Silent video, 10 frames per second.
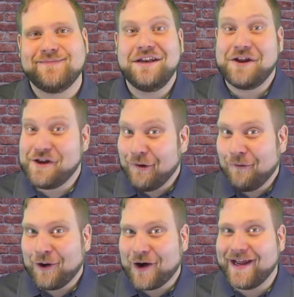Now don't
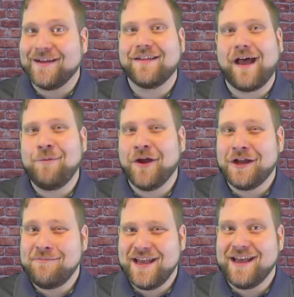worry, I'm not
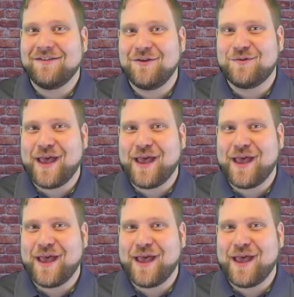going to be getting too